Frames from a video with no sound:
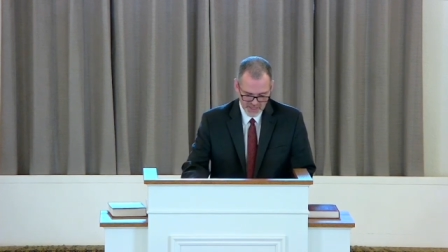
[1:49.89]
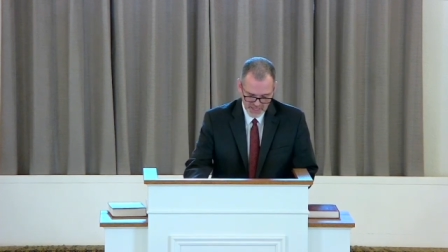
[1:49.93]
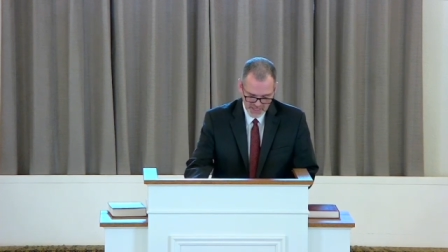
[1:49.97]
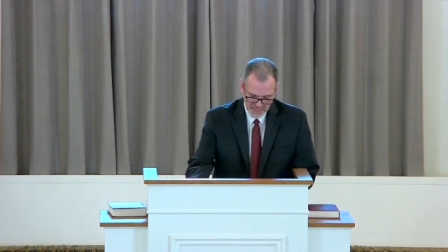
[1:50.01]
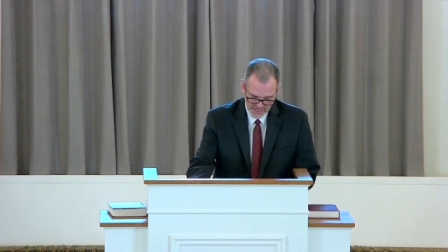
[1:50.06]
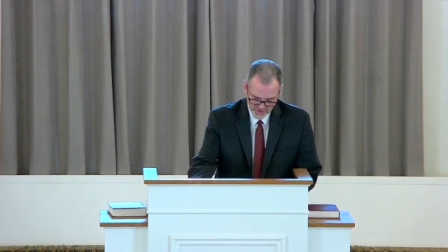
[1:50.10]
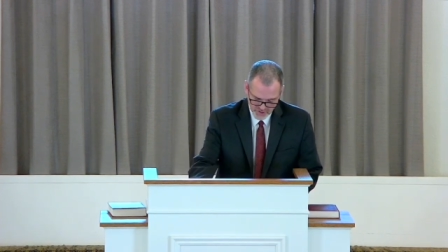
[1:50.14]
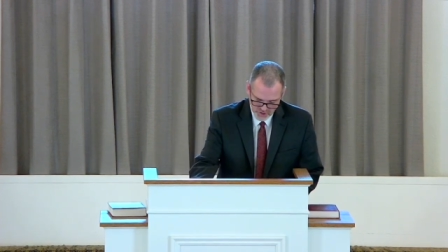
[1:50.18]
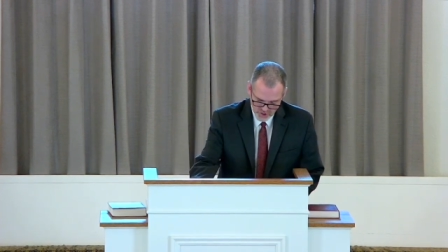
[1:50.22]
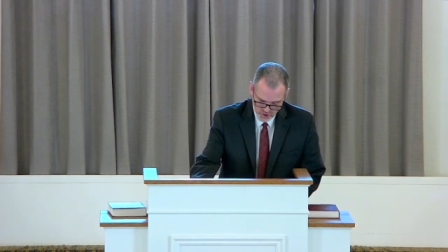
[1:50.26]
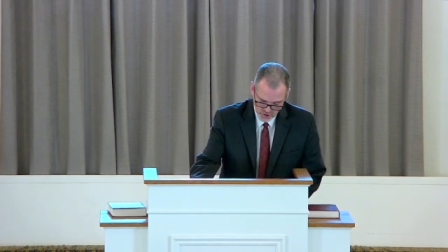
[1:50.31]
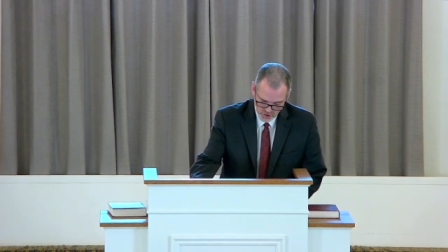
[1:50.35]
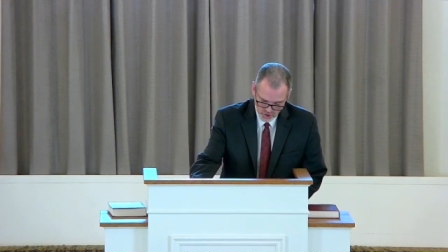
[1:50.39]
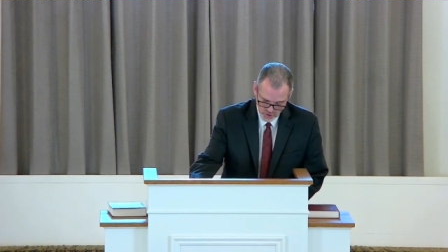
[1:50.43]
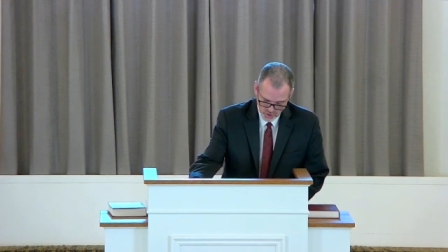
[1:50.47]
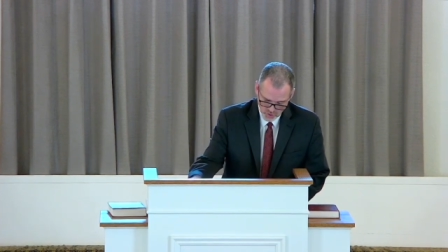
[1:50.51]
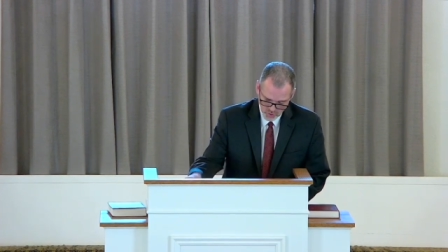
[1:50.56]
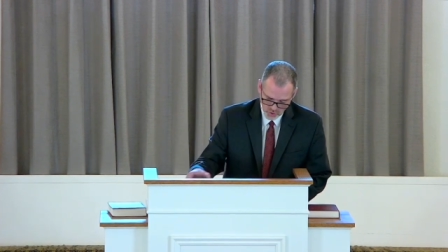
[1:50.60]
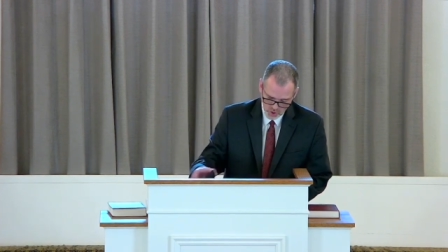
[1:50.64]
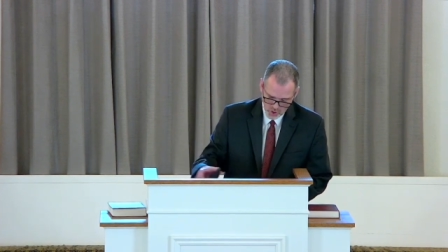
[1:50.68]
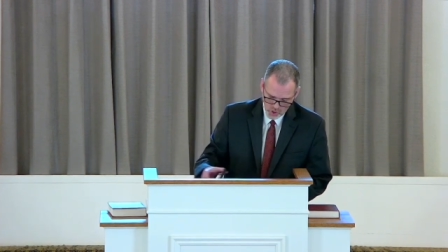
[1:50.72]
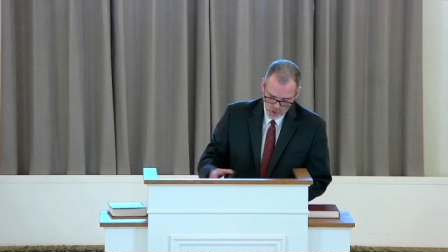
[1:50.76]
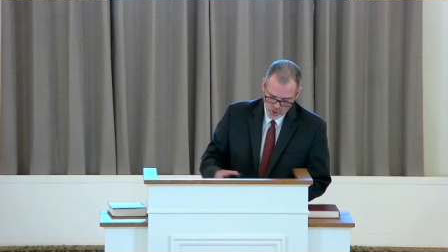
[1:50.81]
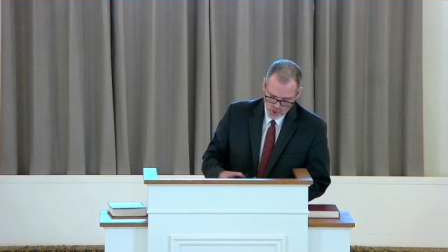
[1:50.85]
and
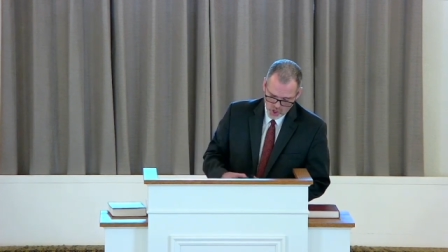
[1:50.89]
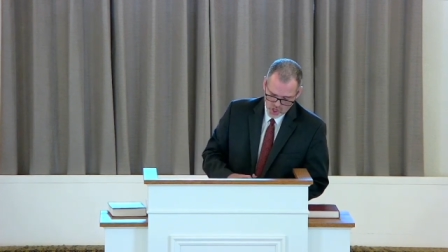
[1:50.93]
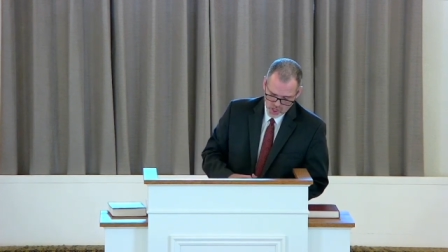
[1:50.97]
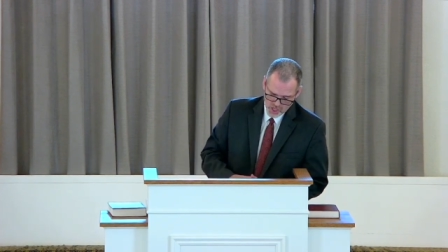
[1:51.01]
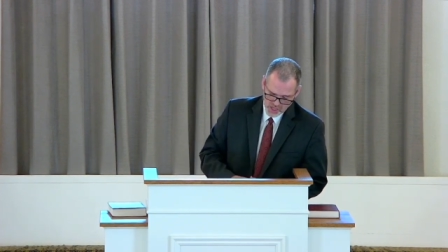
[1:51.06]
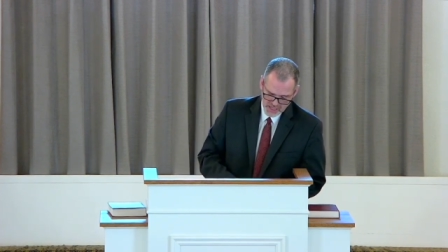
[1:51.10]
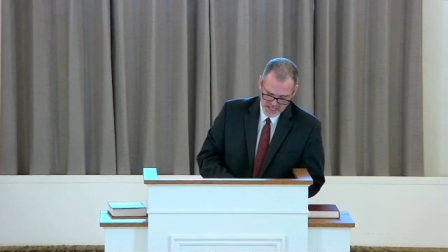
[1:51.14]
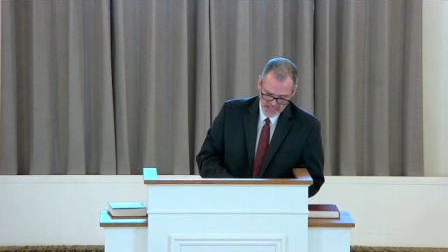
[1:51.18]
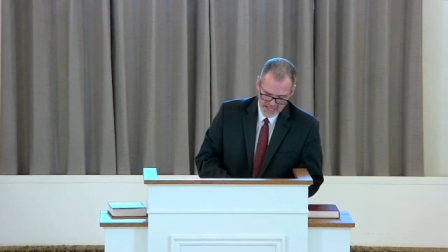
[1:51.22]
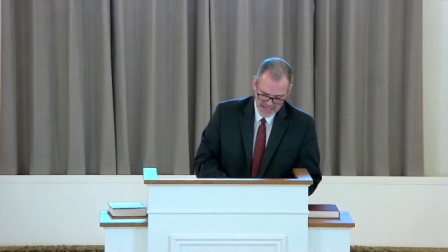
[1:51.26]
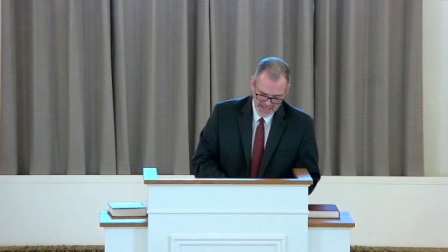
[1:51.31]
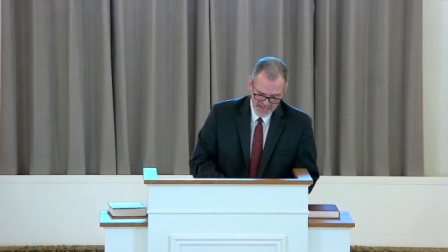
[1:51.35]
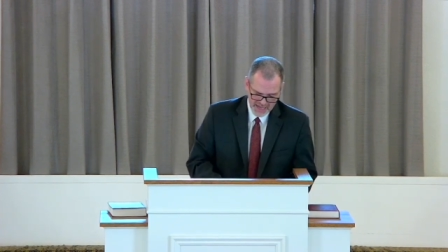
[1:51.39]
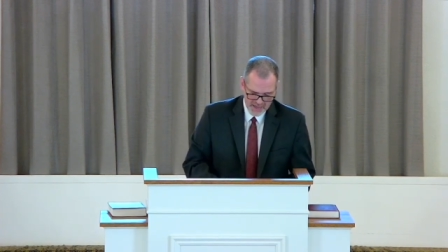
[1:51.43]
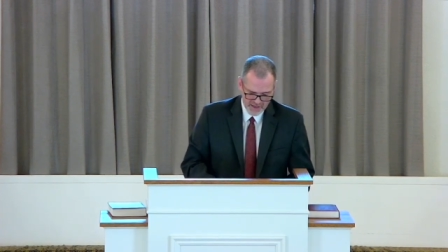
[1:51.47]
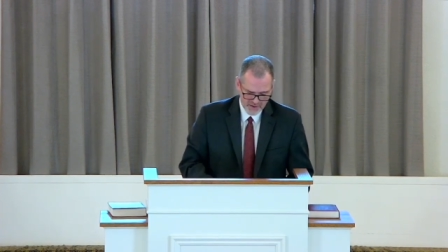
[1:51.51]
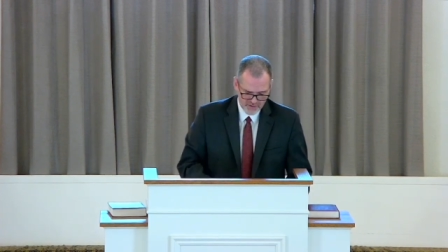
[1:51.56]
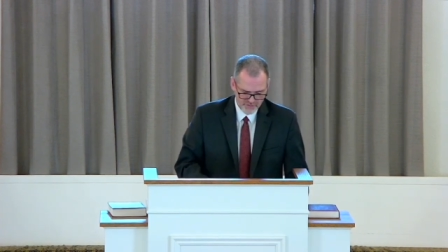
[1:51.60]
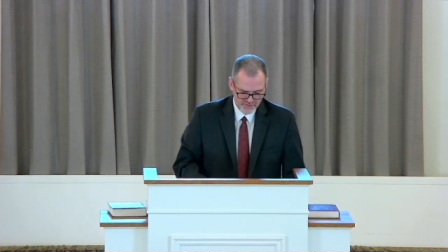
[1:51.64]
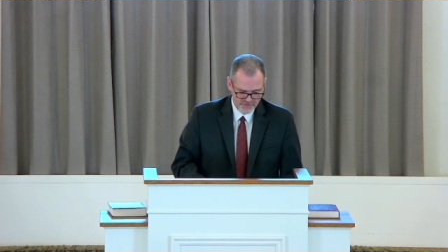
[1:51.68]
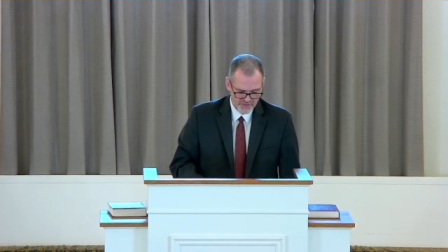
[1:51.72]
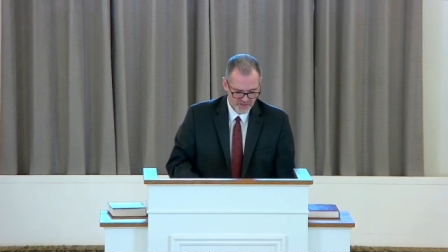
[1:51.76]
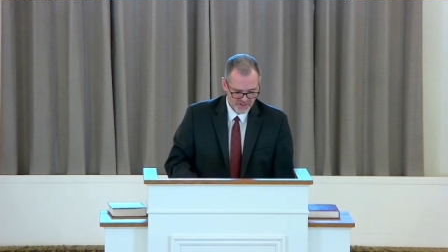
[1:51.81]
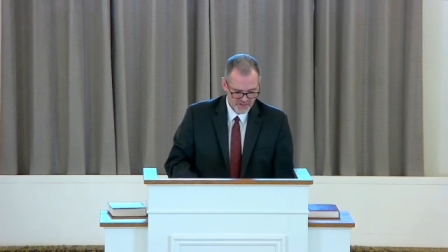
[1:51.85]
you all have